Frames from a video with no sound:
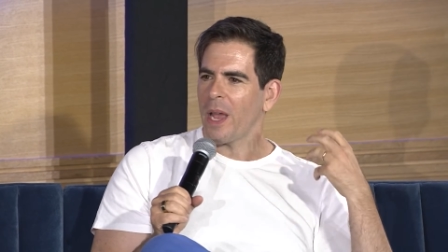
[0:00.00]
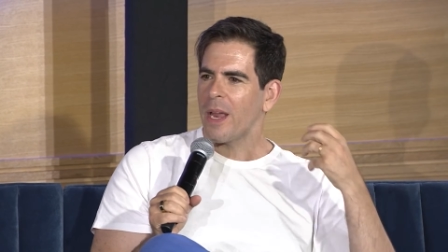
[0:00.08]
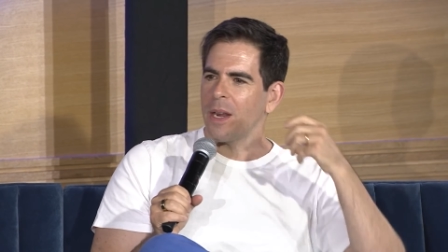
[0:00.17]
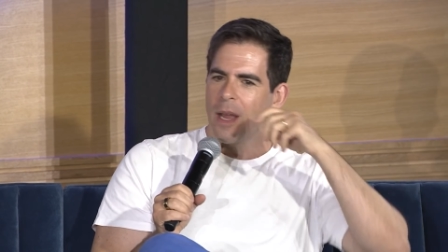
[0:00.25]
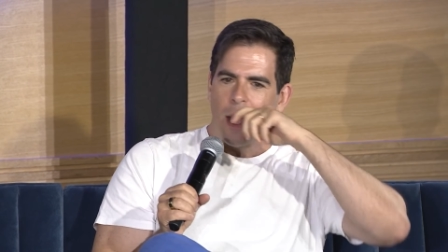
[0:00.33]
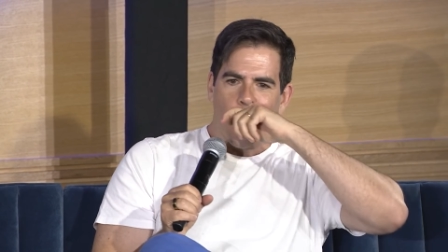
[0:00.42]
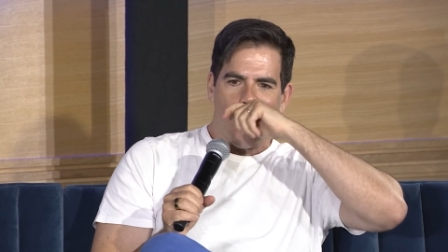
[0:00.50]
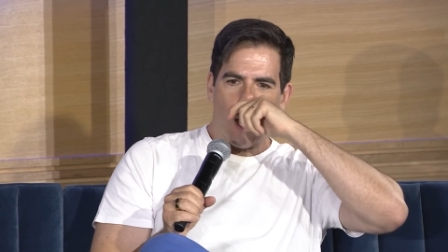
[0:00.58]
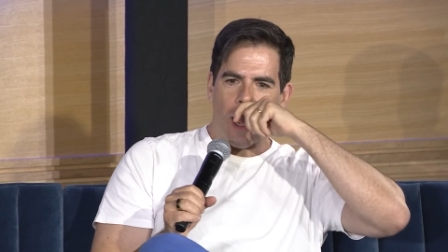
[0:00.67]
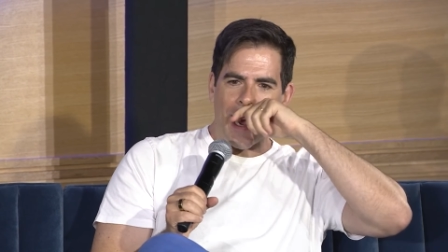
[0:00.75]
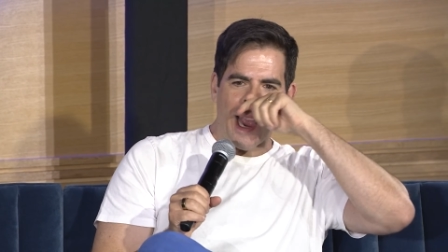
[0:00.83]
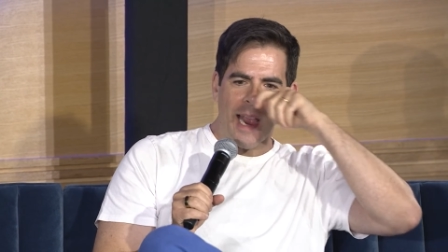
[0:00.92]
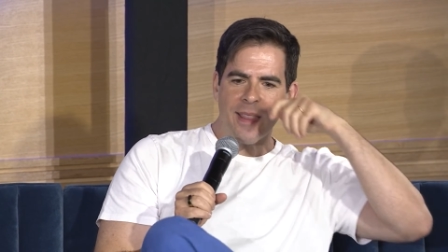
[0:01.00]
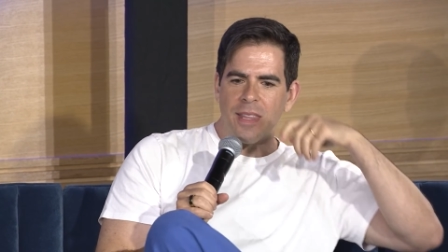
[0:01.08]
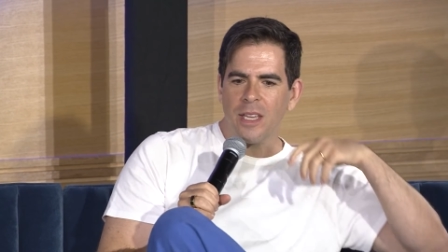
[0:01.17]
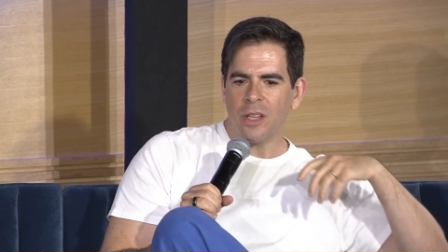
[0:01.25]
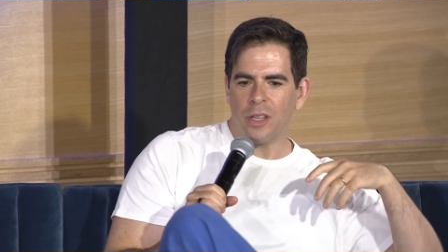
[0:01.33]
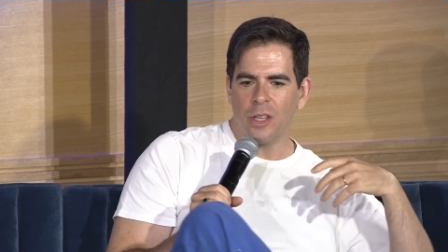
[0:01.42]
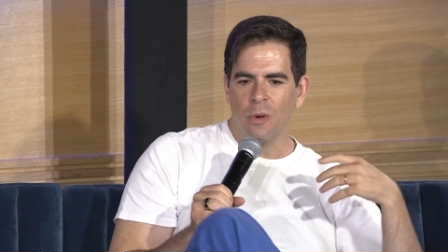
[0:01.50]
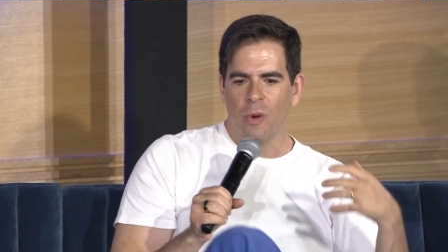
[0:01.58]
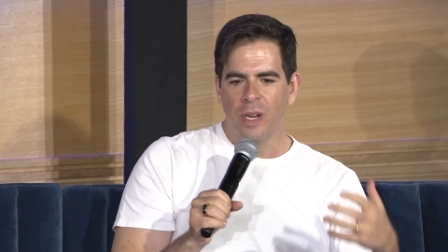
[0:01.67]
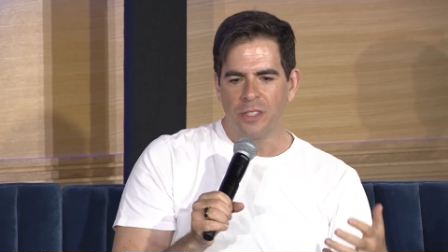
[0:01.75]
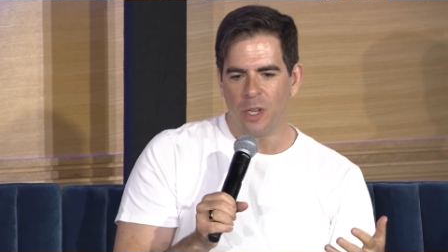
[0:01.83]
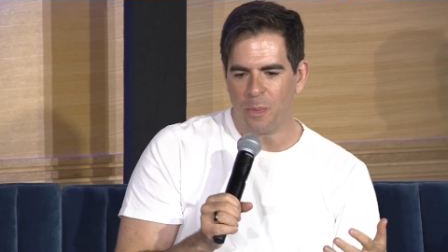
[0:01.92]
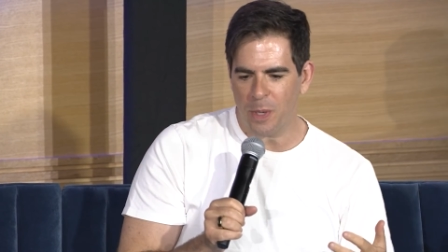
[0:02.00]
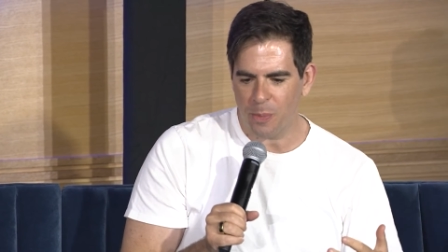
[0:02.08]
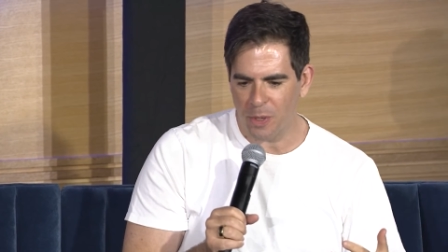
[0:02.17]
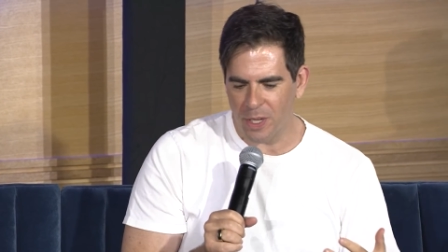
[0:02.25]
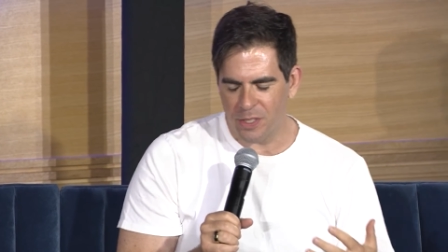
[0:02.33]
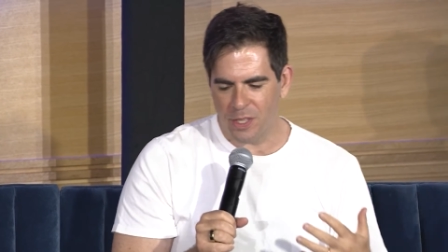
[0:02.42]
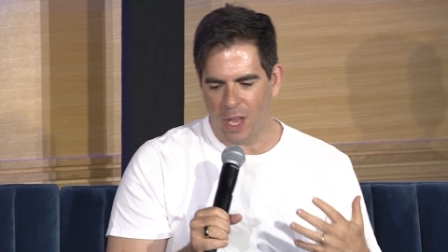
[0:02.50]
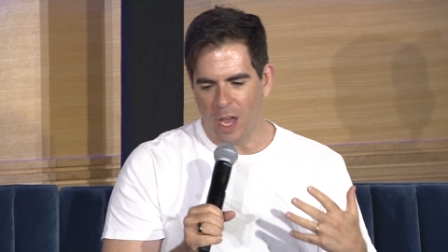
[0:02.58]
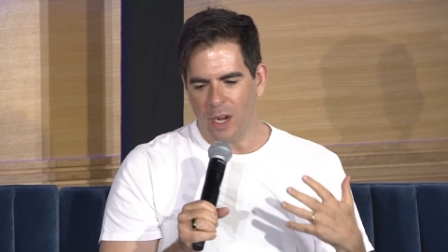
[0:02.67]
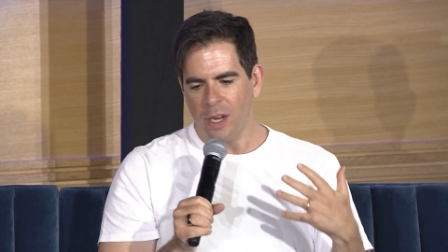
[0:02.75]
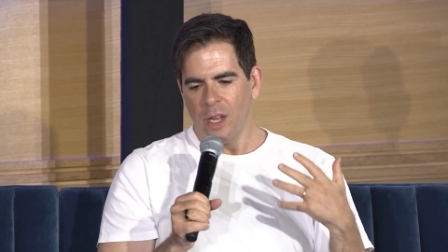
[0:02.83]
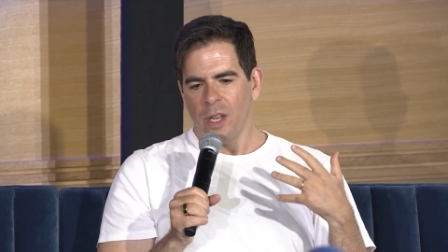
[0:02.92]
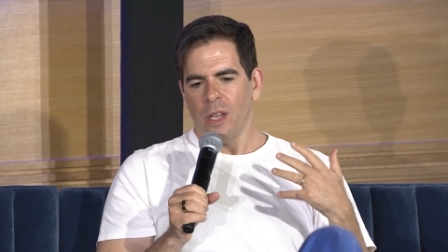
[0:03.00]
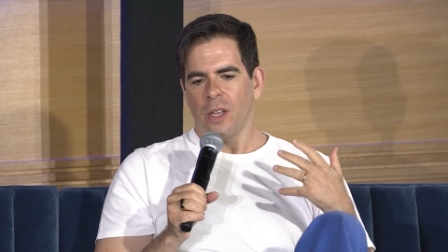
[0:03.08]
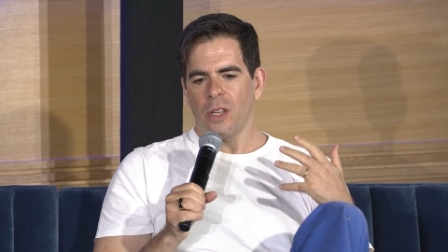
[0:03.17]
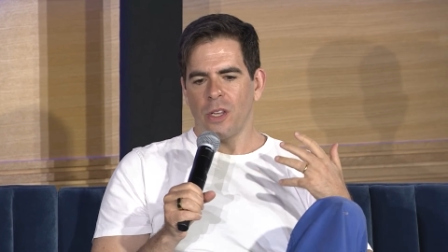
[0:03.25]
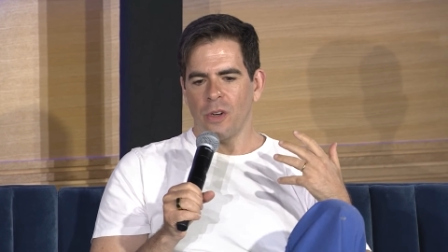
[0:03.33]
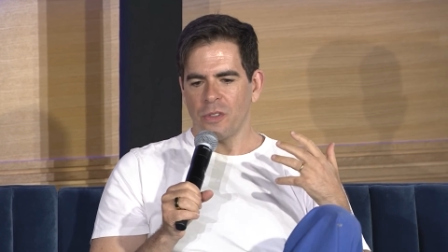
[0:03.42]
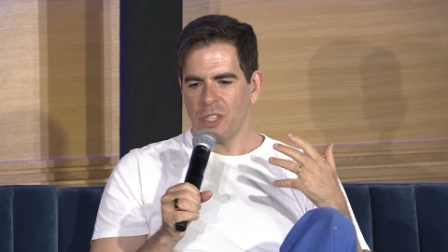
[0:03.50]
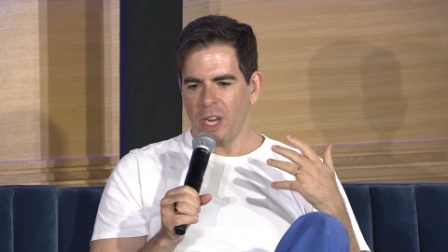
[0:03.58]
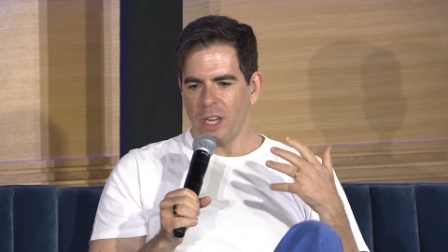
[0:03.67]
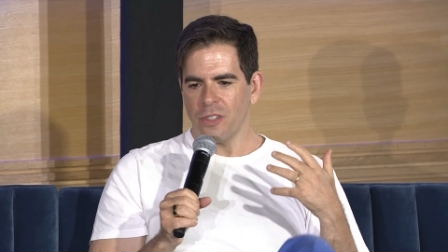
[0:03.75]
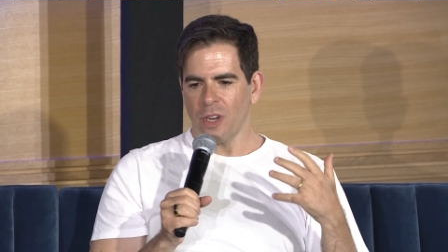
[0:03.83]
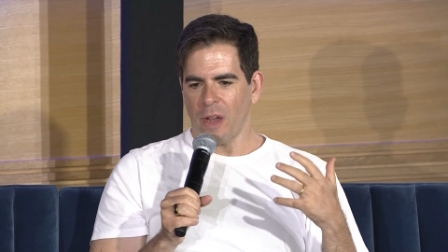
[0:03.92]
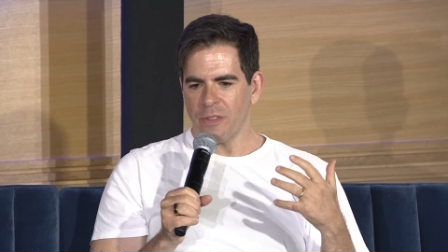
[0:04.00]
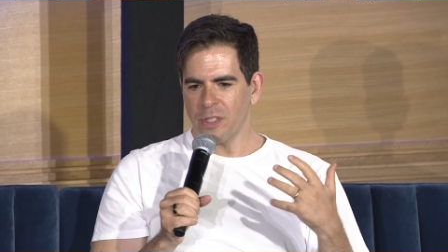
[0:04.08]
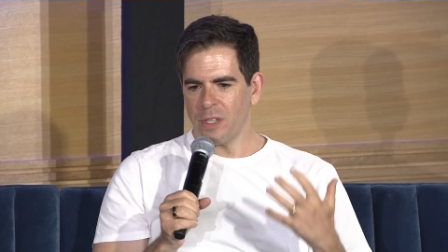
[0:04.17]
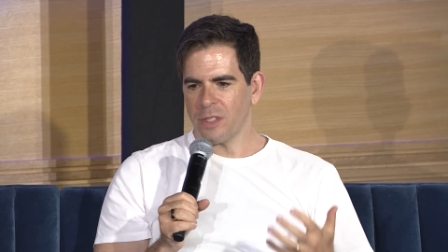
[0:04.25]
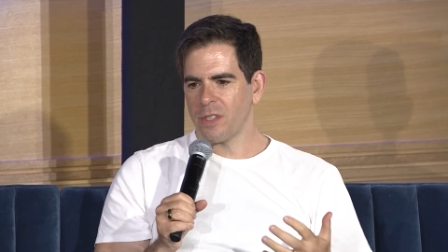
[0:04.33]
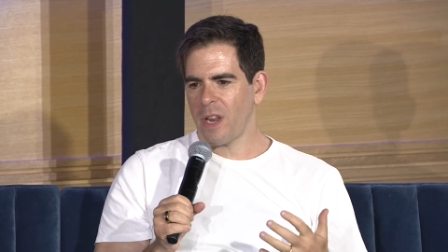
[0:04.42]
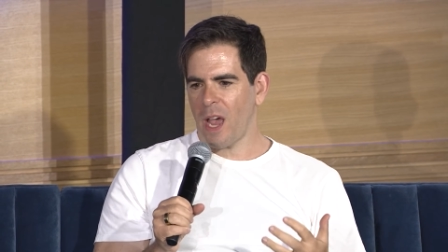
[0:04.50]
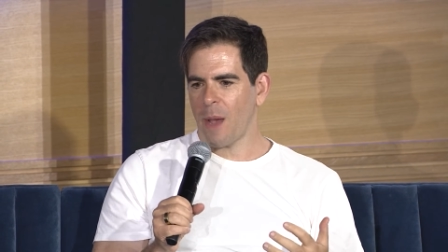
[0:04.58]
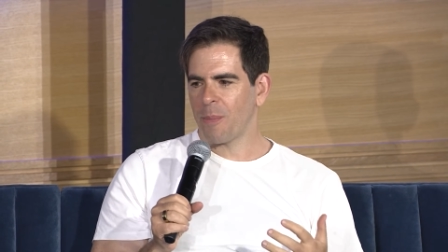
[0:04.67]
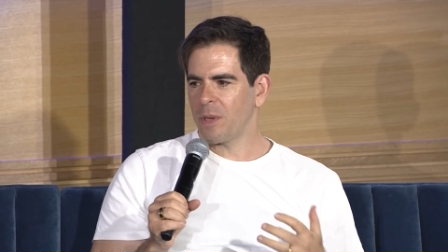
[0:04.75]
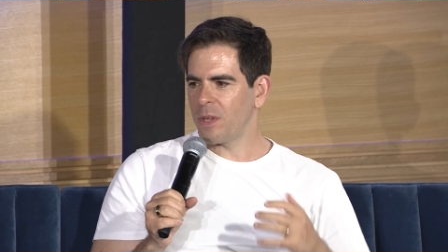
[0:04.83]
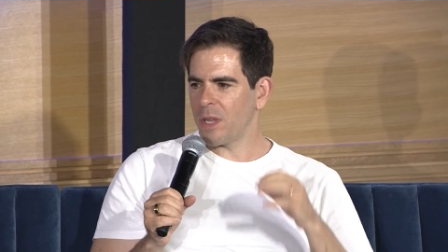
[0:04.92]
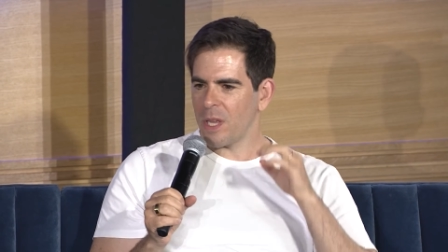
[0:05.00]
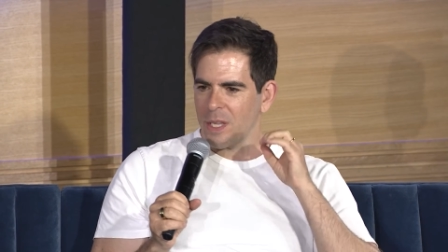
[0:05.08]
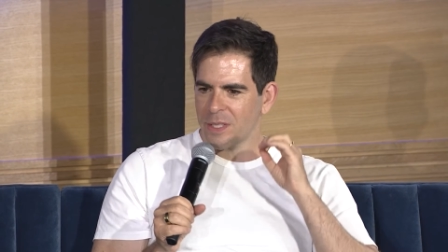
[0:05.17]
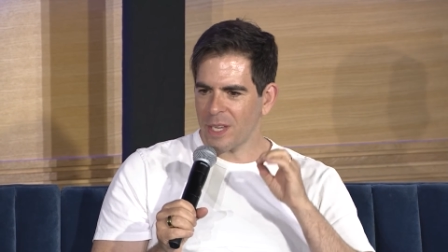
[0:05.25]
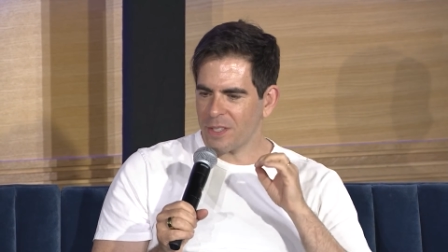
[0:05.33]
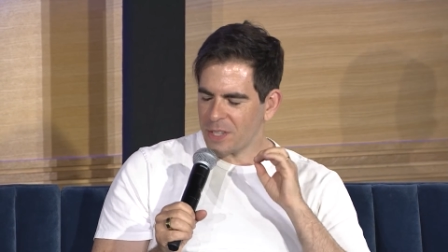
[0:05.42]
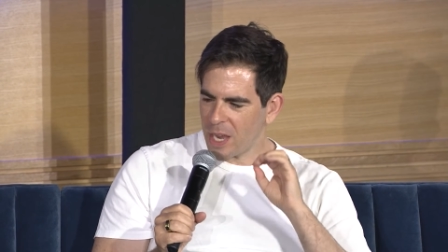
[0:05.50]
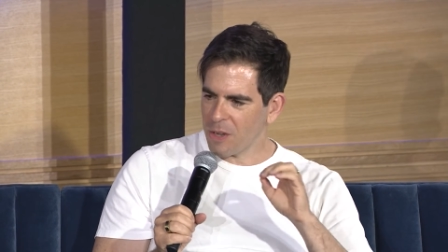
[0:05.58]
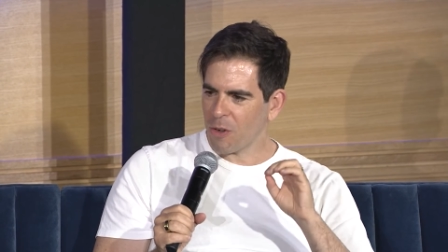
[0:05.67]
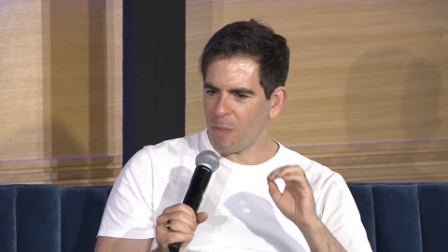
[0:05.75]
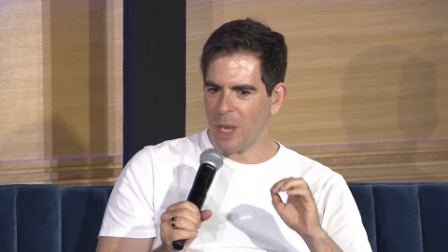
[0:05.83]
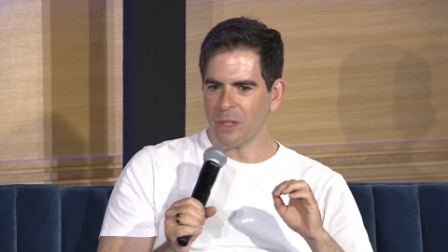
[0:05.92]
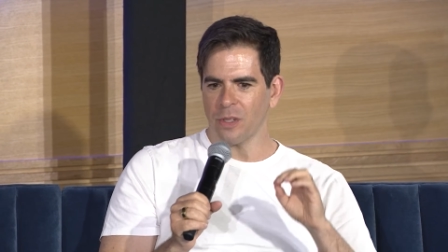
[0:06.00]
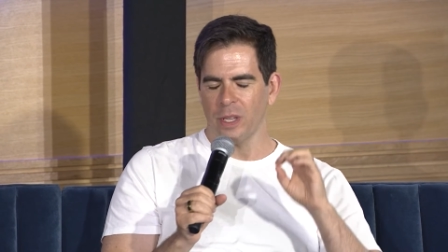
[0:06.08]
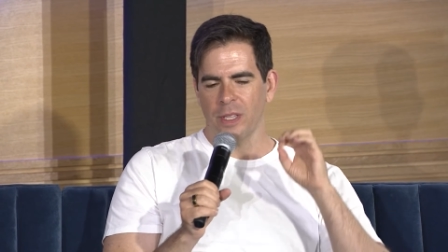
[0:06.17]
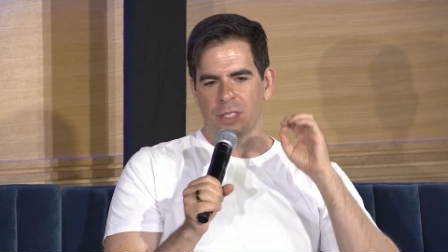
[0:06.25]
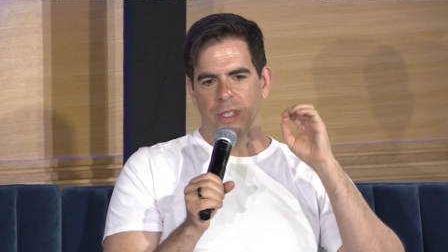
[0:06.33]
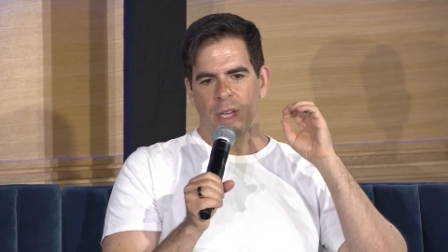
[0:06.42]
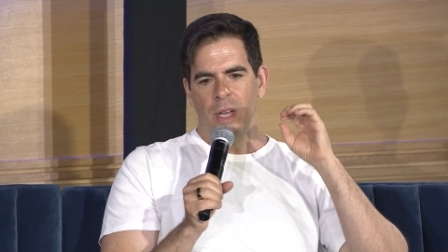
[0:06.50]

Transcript: And I think what I tell people is that change obviously doesn't happen. It's incremental. It's